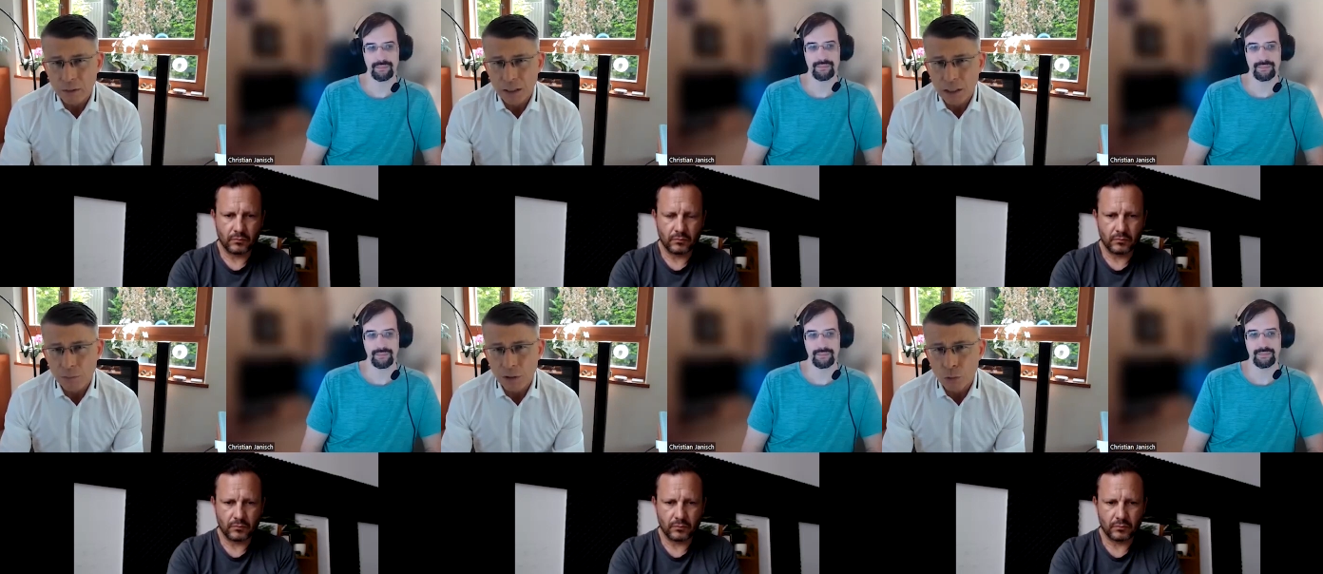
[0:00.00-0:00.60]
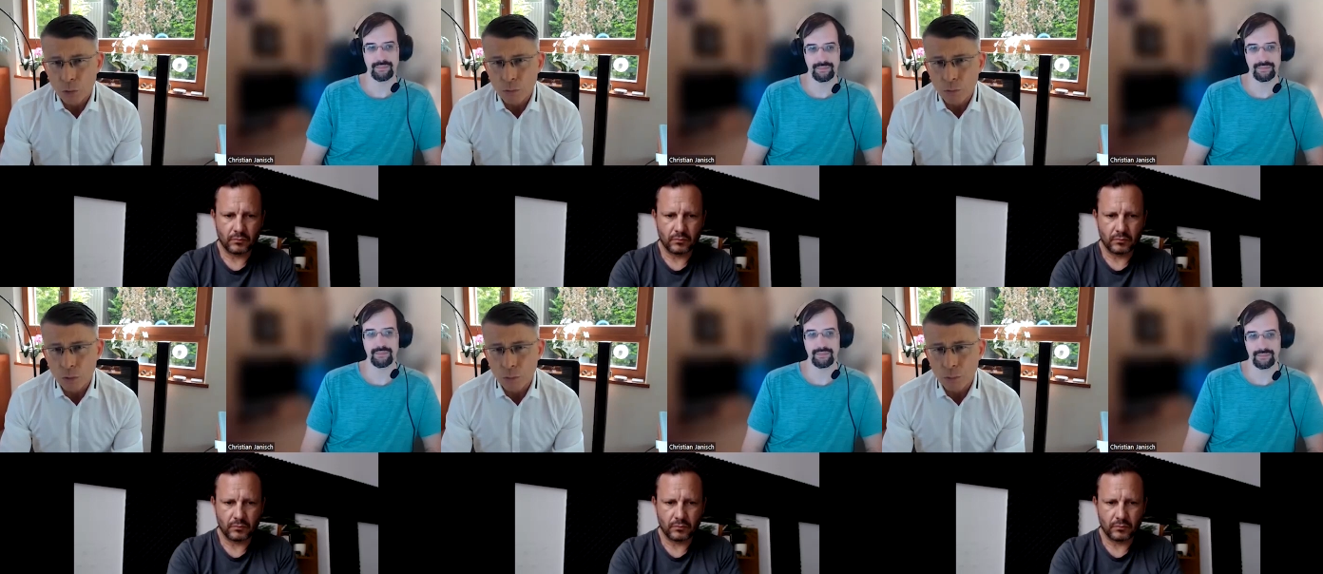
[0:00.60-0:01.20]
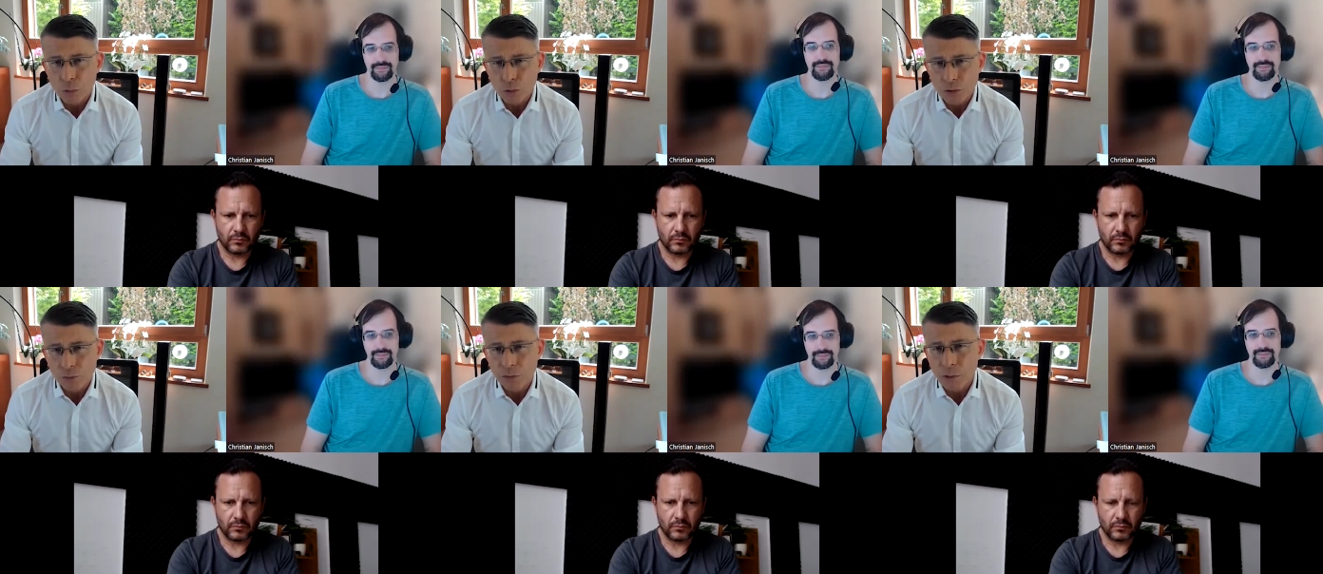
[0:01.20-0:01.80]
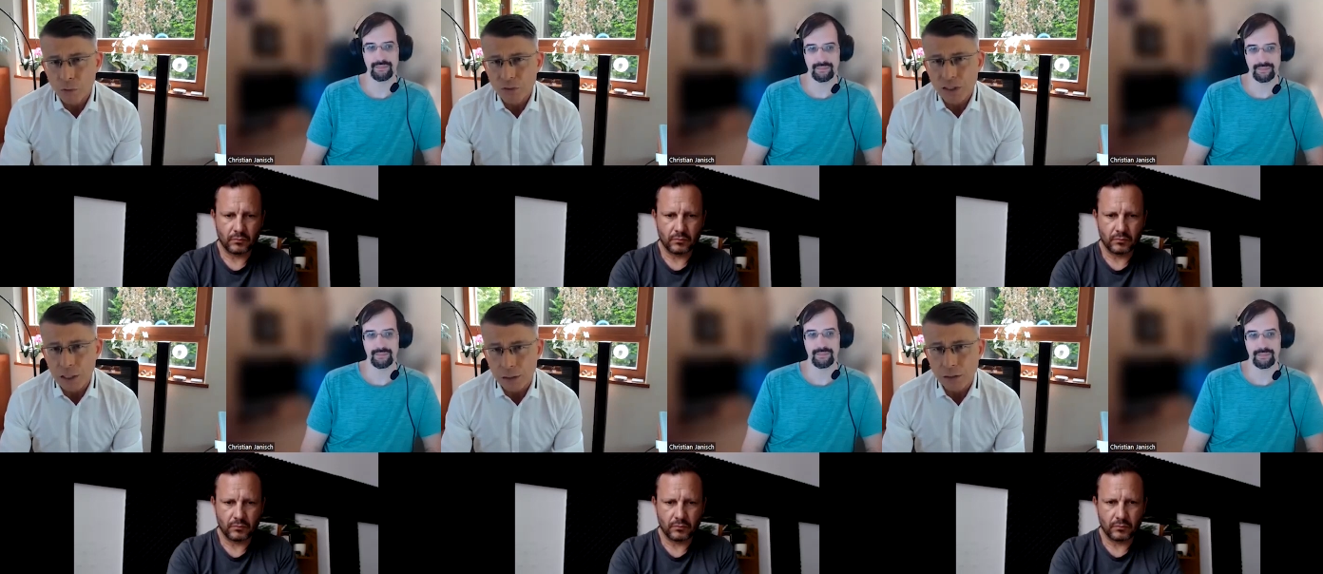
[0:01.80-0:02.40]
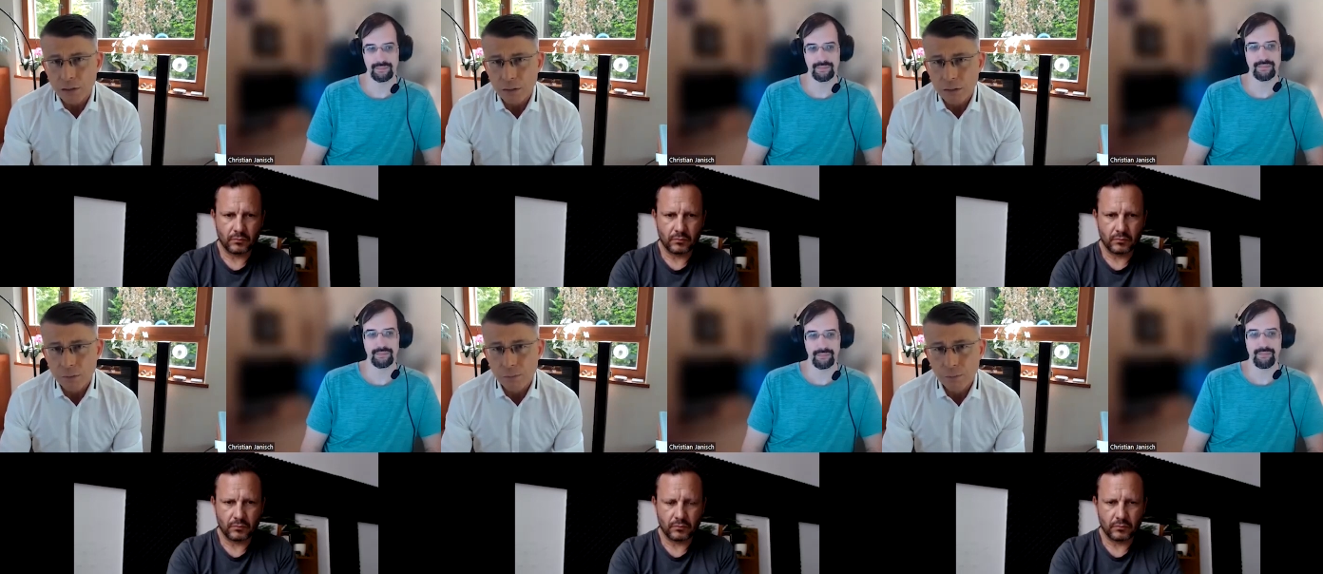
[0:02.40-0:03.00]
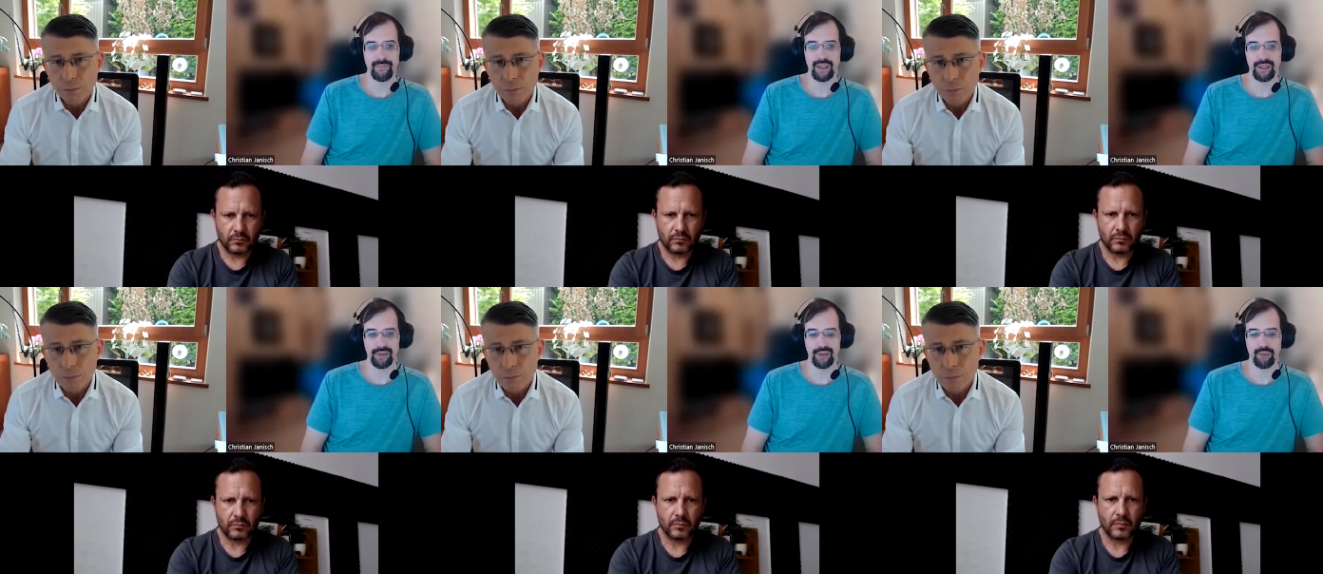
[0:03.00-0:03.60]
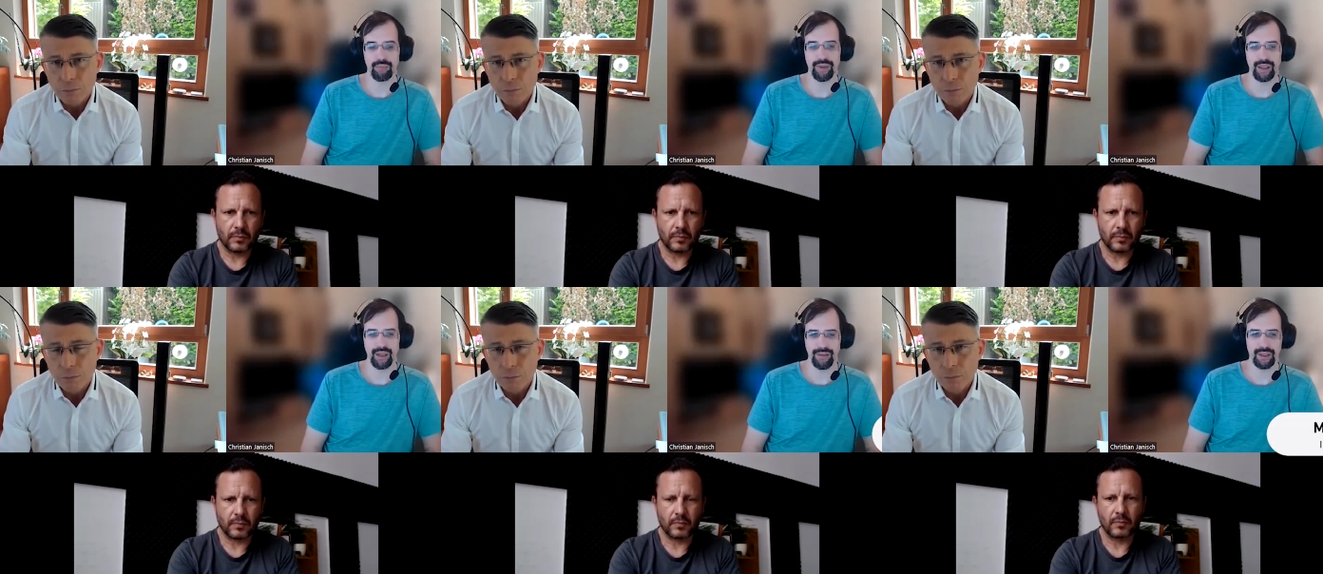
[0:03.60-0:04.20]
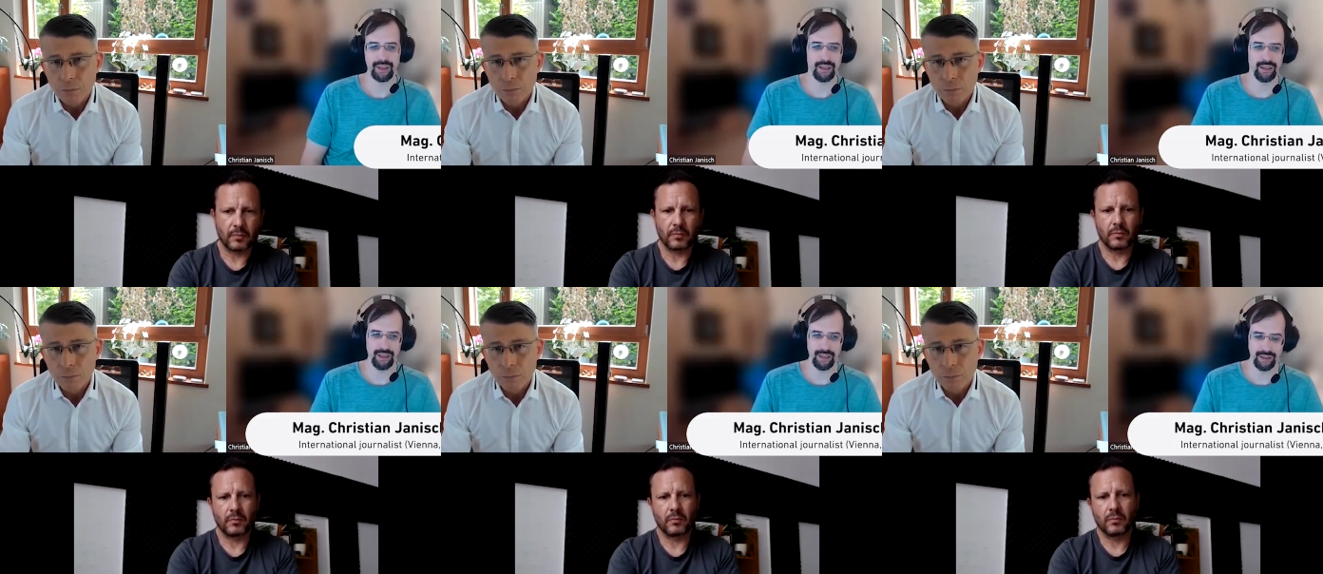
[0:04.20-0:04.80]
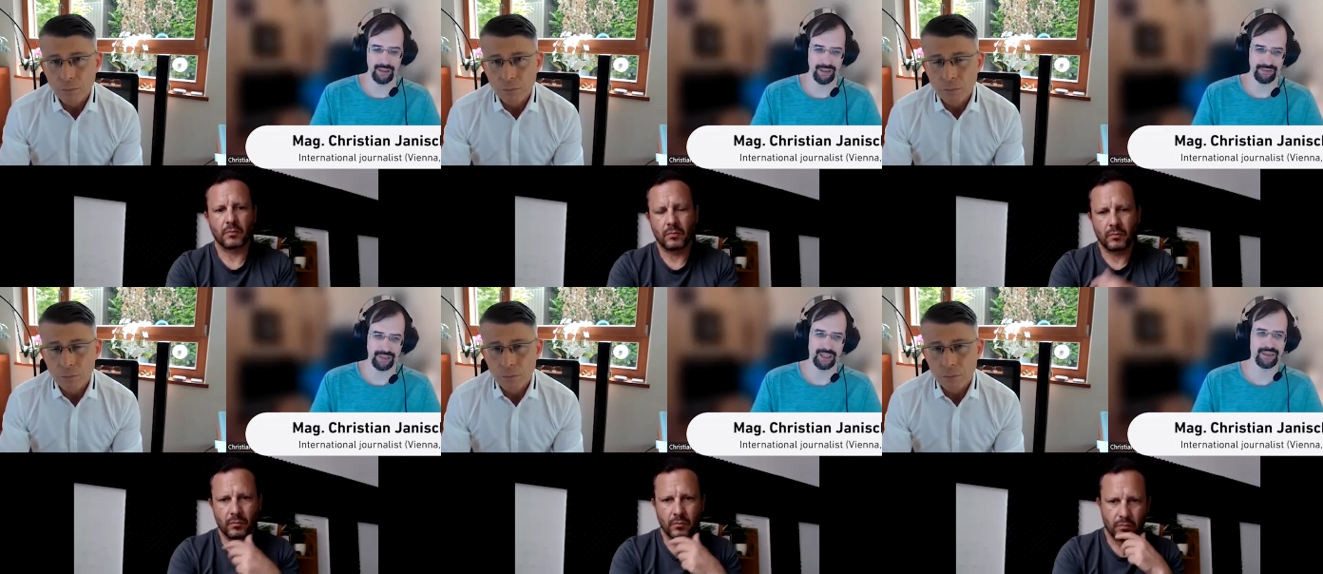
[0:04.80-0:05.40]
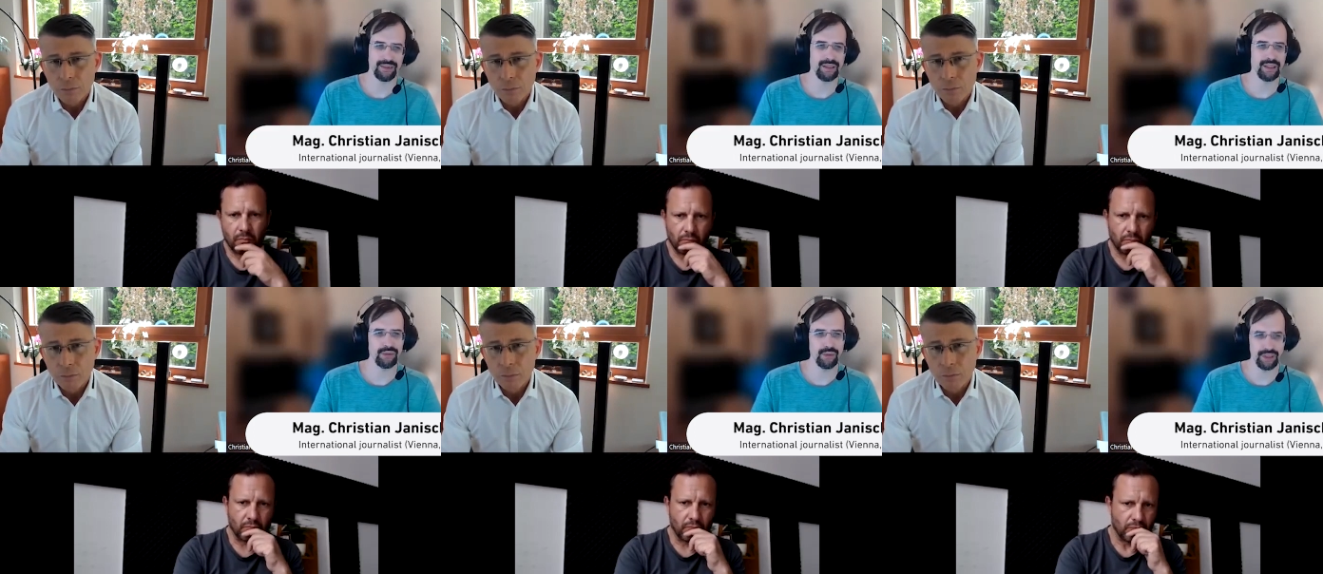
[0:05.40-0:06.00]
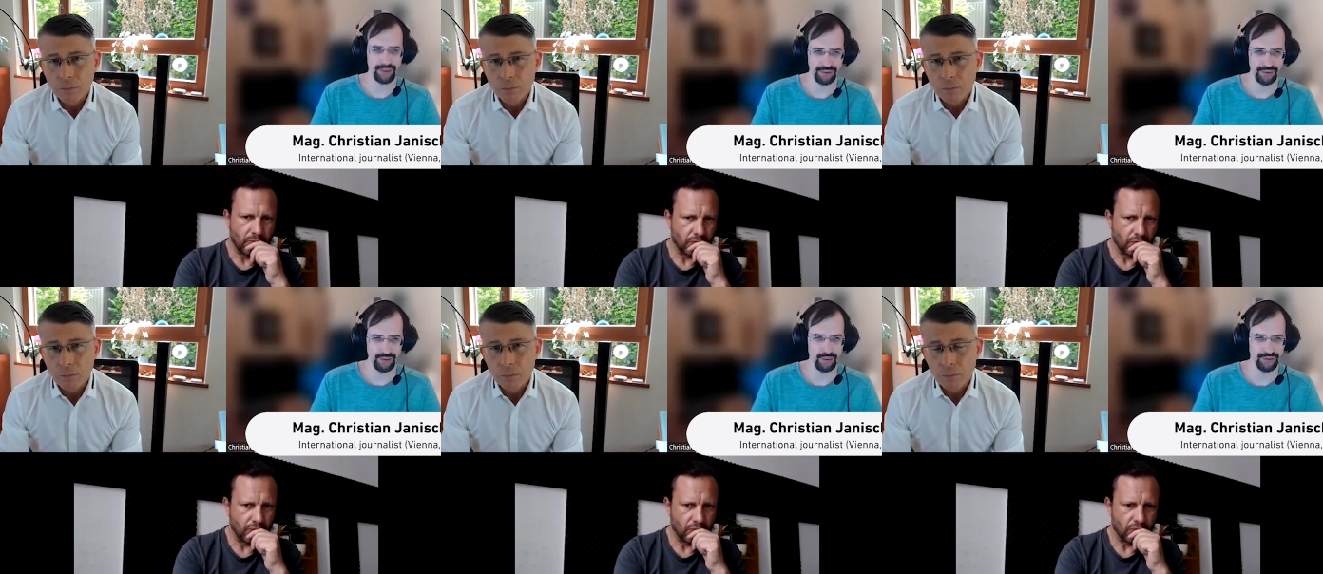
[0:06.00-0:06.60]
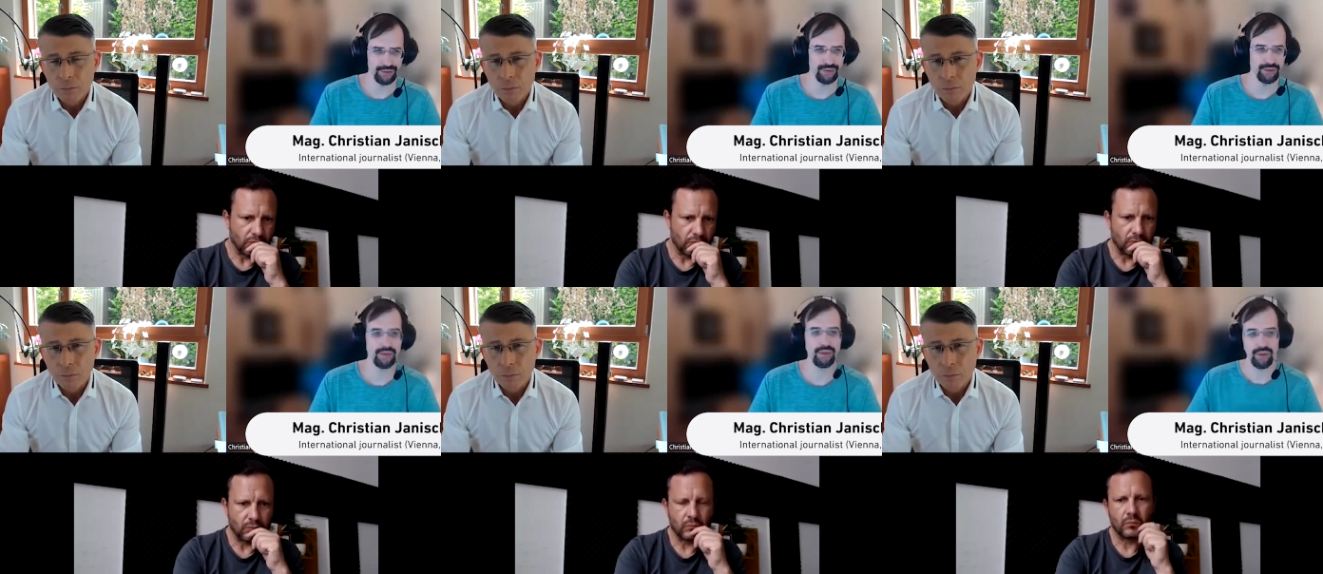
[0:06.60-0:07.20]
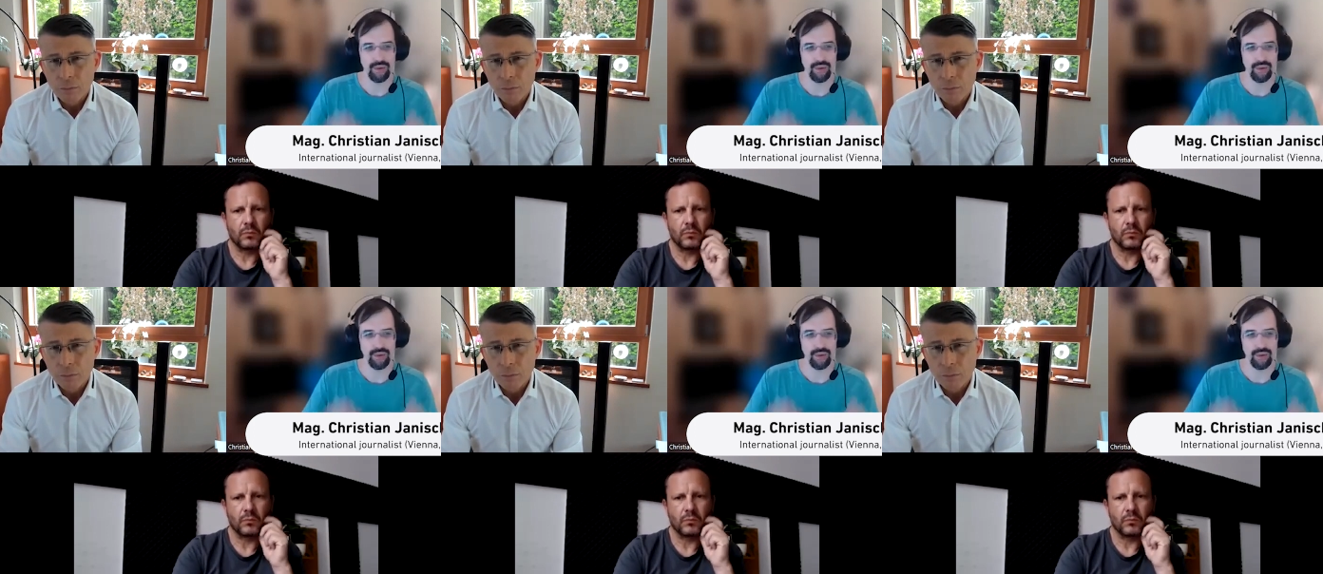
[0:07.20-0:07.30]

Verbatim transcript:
Speaker 1: becoming more and more important for both sides.
Speaker 2: If you compare, I think in, in Afghanistan, Russians lost